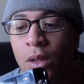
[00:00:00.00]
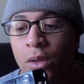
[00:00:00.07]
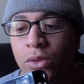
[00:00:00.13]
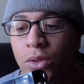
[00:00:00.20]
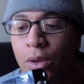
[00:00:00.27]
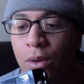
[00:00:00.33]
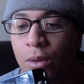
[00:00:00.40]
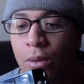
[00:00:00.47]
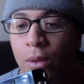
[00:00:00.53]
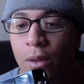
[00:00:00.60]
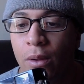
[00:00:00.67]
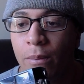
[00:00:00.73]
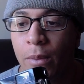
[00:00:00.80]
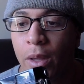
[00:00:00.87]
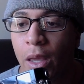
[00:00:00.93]

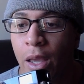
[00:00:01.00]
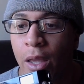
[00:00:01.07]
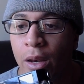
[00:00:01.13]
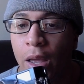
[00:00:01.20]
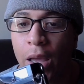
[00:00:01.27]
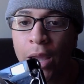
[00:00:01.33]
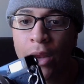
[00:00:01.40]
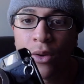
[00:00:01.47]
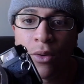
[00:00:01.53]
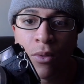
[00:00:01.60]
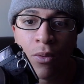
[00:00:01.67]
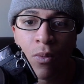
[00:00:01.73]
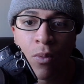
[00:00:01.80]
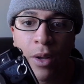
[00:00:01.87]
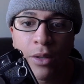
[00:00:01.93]
So again, I
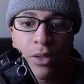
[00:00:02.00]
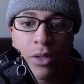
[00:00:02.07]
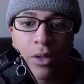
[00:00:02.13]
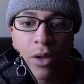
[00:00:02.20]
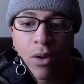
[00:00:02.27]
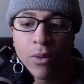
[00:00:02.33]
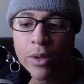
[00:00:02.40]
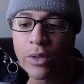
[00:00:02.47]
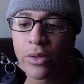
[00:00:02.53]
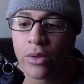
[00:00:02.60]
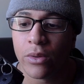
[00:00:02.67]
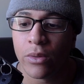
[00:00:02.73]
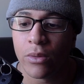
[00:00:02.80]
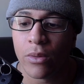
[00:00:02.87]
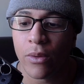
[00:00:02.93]
do want to go
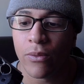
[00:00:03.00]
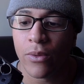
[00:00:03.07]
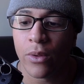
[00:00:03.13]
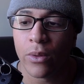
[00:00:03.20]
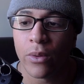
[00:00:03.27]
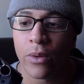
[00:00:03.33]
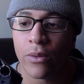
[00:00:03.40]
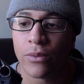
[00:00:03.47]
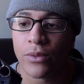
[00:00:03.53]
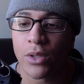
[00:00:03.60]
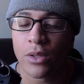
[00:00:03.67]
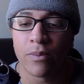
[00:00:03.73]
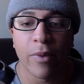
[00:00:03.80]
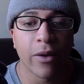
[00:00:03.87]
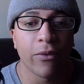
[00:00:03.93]
into a few of
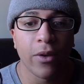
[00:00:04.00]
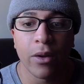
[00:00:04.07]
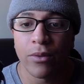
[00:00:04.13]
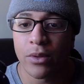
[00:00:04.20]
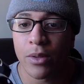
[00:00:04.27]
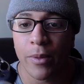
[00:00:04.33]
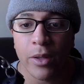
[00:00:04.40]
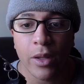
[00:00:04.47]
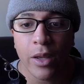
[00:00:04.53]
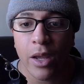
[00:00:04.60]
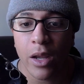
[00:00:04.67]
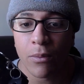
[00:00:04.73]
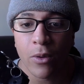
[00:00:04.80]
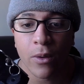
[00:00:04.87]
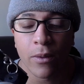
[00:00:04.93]
just my favorites about the
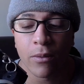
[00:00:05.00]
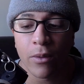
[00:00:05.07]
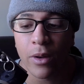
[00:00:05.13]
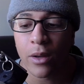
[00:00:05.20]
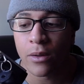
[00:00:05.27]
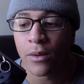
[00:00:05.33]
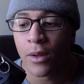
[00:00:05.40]
camera, right?